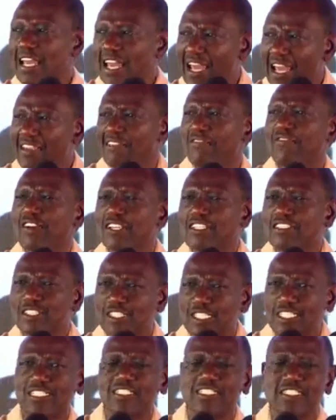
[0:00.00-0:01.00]
every
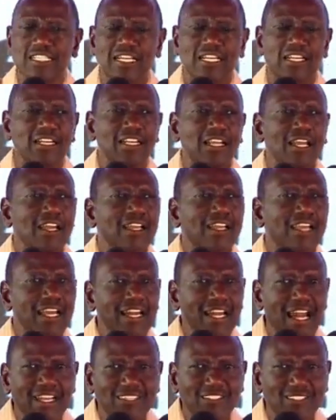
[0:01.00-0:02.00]
citizen
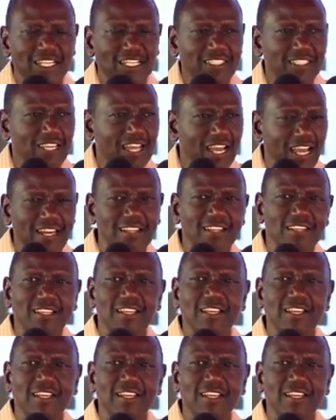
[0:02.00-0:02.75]
can access health